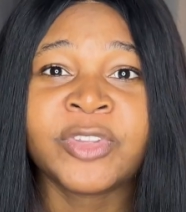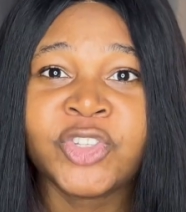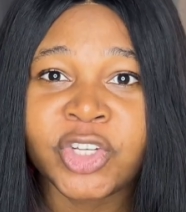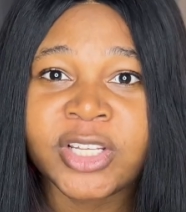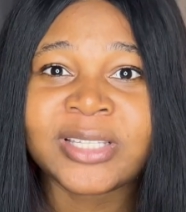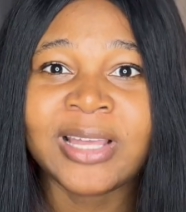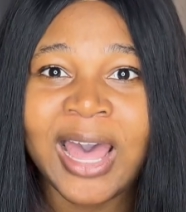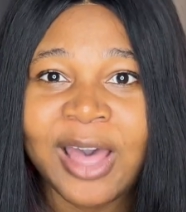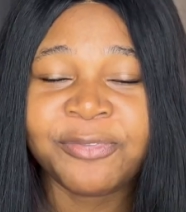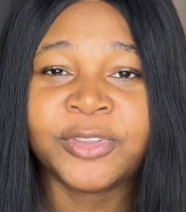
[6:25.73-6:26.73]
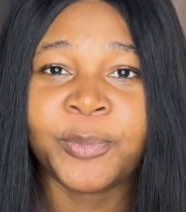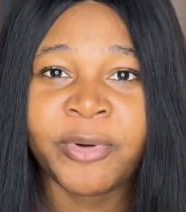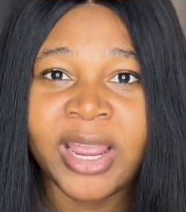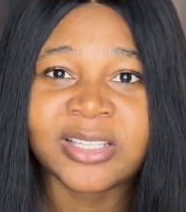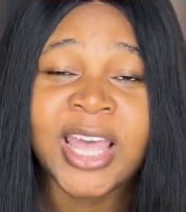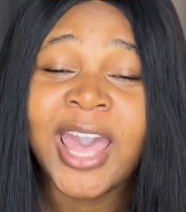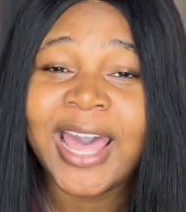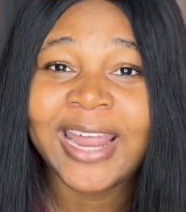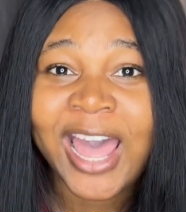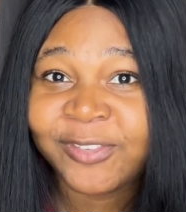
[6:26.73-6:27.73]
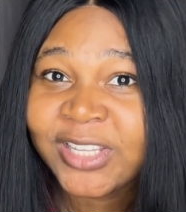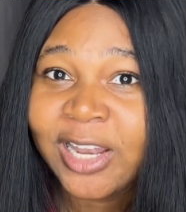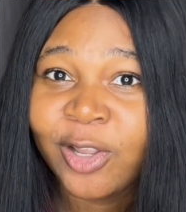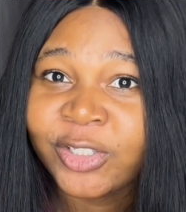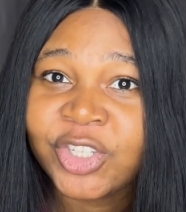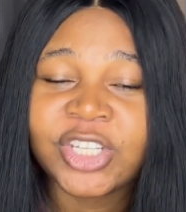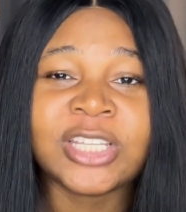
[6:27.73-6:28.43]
Just half the price. And after launch,